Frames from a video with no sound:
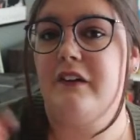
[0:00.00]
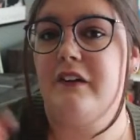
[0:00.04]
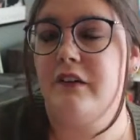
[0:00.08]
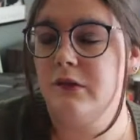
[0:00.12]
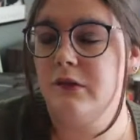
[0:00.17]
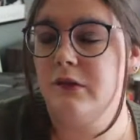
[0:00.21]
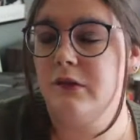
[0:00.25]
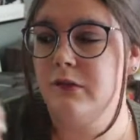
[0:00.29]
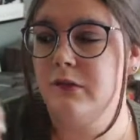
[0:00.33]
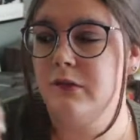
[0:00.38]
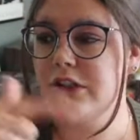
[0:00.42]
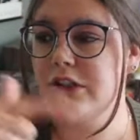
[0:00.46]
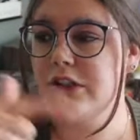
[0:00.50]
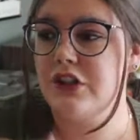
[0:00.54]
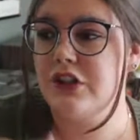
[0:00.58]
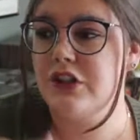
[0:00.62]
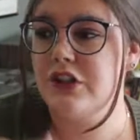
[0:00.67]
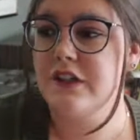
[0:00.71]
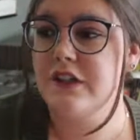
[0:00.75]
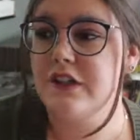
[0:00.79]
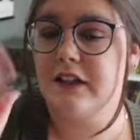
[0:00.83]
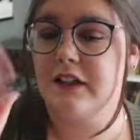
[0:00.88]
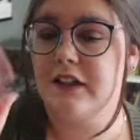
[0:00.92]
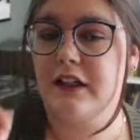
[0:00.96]
So once she
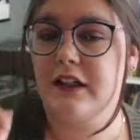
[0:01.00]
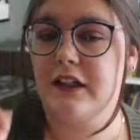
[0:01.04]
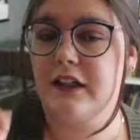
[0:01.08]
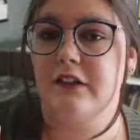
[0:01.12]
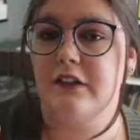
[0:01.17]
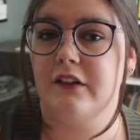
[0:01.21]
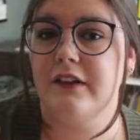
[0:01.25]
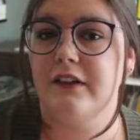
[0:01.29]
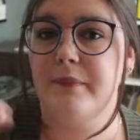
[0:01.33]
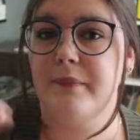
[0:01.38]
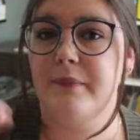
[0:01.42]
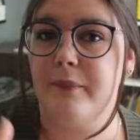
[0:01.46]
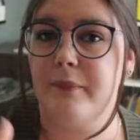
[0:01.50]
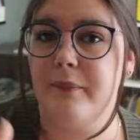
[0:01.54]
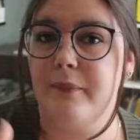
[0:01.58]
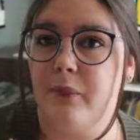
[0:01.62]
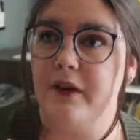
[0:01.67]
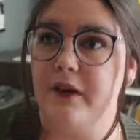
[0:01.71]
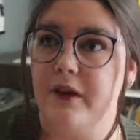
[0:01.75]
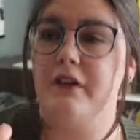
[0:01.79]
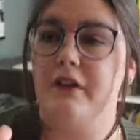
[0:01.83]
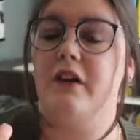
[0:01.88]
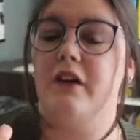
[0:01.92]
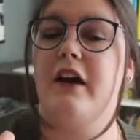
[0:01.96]
stuck her lip up
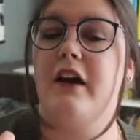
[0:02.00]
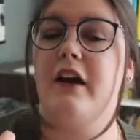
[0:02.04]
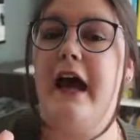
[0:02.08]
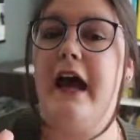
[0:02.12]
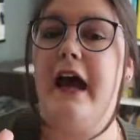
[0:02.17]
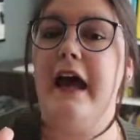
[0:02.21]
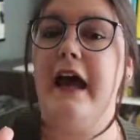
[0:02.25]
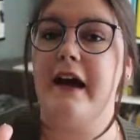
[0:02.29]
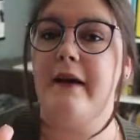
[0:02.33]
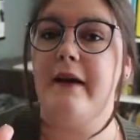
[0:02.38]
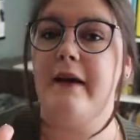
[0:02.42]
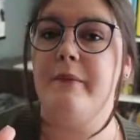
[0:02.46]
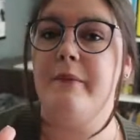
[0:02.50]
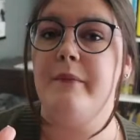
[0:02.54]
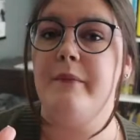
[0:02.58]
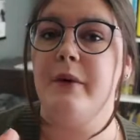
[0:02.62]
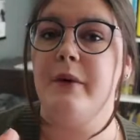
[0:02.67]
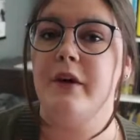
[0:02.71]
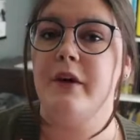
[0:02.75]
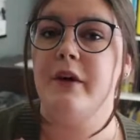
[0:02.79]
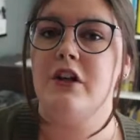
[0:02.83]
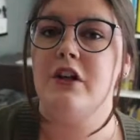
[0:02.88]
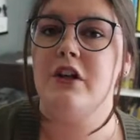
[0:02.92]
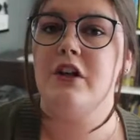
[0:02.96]
with her head up,
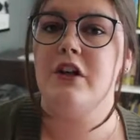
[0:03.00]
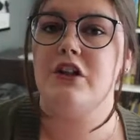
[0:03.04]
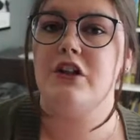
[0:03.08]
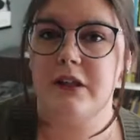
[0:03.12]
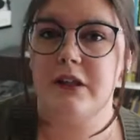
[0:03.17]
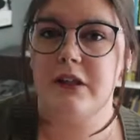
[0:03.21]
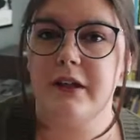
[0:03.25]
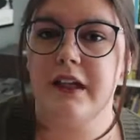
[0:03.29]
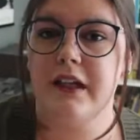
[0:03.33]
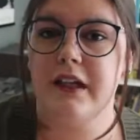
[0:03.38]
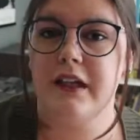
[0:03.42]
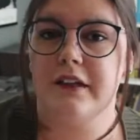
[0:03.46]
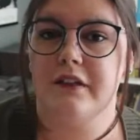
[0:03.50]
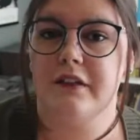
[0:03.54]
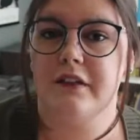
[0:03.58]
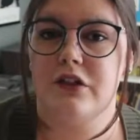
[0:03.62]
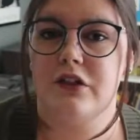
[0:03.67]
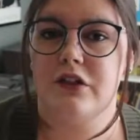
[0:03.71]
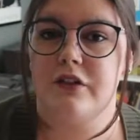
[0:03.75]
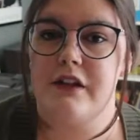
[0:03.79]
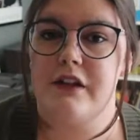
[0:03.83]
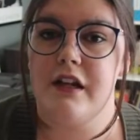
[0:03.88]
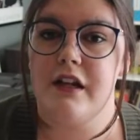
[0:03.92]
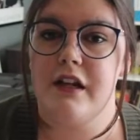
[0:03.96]
she would get the
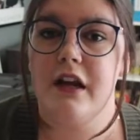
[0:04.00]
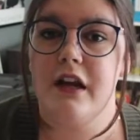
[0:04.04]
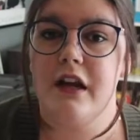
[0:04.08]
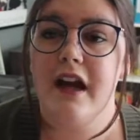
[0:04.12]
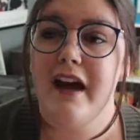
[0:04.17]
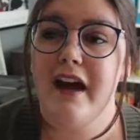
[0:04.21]
treat.